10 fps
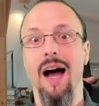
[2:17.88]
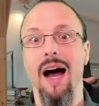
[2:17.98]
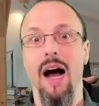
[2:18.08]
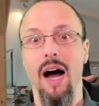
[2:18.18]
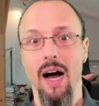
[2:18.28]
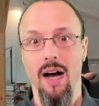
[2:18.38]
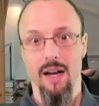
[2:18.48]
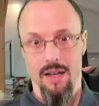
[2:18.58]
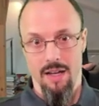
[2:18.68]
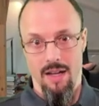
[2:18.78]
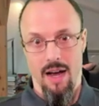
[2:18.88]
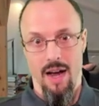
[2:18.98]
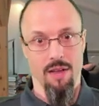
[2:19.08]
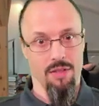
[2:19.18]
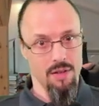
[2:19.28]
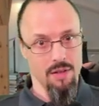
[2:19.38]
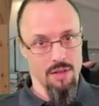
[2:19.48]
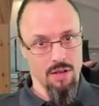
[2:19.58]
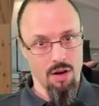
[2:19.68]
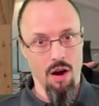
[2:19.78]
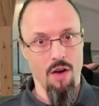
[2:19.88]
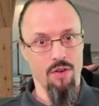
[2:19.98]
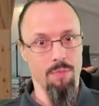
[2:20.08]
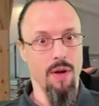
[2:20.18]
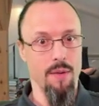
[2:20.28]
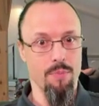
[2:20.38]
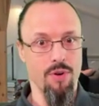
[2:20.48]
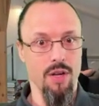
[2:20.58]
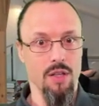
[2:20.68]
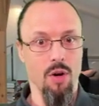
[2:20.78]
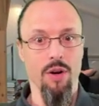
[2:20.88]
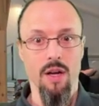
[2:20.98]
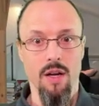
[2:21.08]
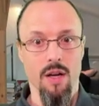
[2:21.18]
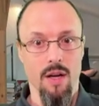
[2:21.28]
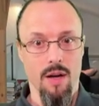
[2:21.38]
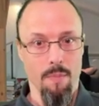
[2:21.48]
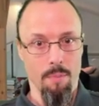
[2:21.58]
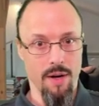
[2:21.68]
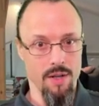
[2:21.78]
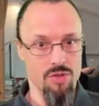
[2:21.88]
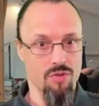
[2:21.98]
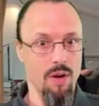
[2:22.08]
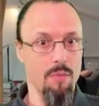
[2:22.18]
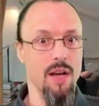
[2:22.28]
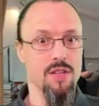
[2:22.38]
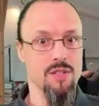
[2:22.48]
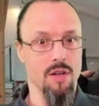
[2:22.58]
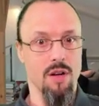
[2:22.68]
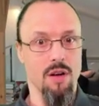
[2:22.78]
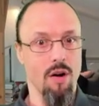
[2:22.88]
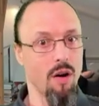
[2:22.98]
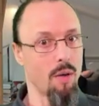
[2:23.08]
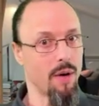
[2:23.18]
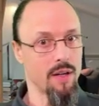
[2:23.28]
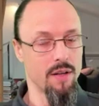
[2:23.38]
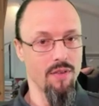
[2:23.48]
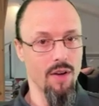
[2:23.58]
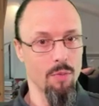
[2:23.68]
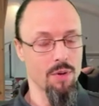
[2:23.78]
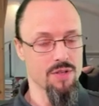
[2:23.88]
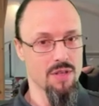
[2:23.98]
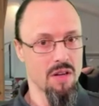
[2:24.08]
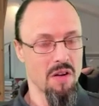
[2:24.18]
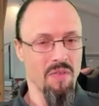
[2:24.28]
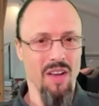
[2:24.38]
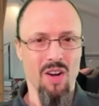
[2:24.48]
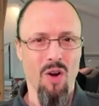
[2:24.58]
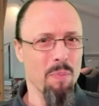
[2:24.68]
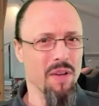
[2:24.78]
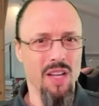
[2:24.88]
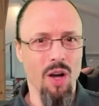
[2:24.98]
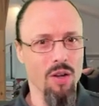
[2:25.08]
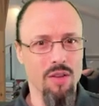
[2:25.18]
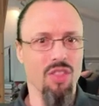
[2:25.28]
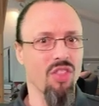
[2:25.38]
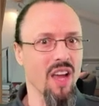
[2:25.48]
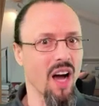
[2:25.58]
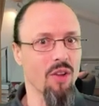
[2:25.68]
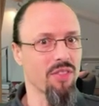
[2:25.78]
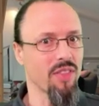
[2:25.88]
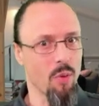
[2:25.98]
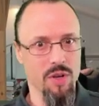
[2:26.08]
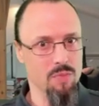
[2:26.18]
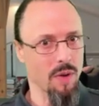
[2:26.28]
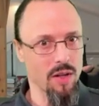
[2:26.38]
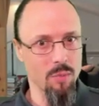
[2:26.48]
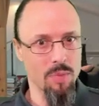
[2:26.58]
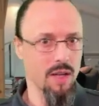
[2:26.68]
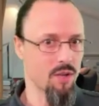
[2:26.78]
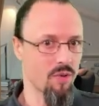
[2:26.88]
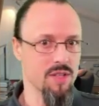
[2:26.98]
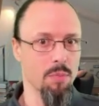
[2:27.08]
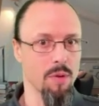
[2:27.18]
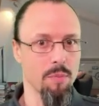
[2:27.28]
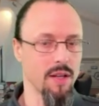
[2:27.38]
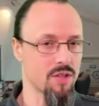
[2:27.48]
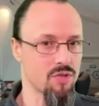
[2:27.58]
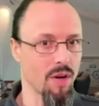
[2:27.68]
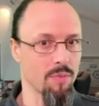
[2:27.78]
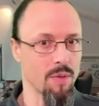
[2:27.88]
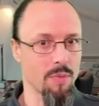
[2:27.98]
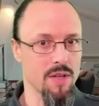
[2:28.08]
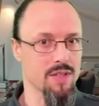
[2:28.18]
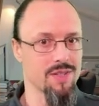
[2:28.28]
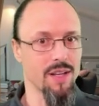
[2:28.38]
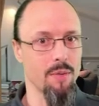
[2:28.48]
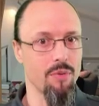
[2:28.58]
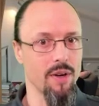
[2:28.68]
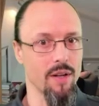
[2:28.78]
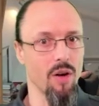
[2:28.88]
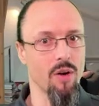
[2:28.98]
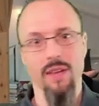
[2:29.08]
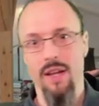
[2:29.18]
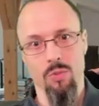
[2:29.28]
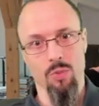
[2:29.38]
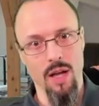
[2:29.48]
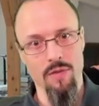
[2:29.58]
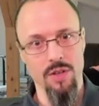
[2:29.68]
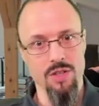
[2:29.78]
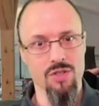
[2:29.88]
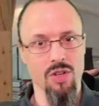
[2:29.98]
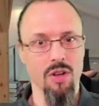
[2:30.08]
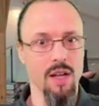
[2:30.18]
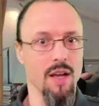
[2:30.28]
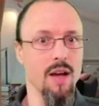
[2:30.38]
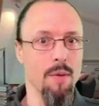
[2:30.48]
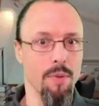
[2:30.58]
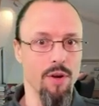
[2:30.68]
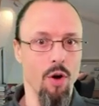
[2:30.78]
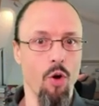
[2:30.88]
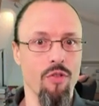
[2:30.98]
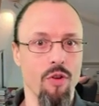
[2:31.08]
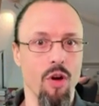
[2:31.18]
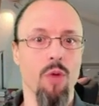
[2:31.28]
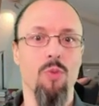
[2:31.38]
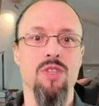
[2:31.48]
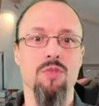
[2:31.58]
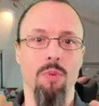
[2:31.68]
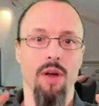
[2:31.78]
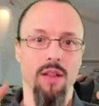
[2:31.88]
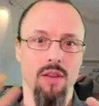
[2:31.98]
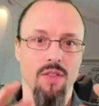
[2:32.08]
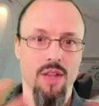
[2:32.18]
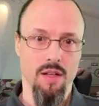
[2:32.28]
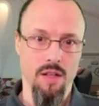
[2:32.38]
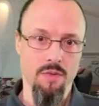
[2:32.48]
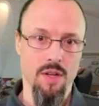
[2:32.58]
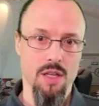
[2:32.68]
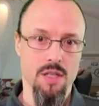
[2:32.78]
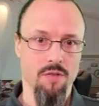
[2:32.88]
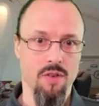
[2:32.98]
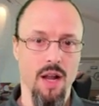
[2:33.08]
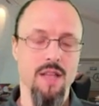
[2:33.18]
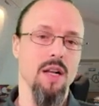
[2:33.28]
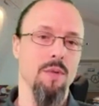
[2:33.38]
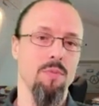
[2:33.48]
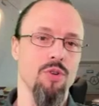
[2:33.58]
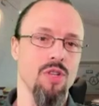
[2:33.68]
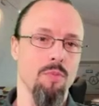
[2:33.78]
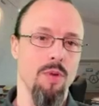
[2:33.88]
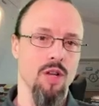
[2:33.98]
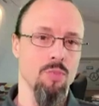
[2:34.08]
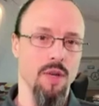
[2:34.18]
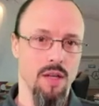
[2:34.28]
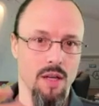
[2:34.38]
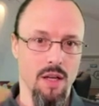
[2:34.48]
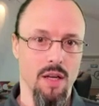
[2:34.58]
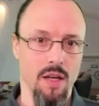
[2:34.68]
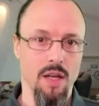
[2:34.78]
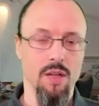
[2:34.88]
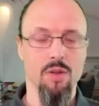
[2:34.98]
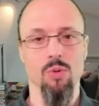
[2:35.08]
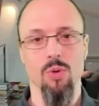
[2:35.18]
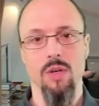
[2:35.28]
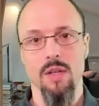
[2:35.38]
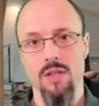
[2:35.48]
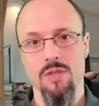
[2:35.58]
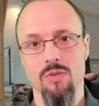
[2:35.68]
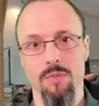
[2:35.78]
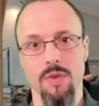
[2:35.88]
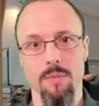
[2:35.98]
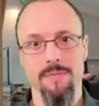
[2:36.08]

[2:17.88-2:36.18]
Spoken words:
are either covered by the product owner, by the Scrum Master, or by the developers. There could be the odd thing out there which might not be addressable by the Scrum team as it's set up right now, and then you would have it externally. But overall, we spread the activities of classical project management into the Scrum team.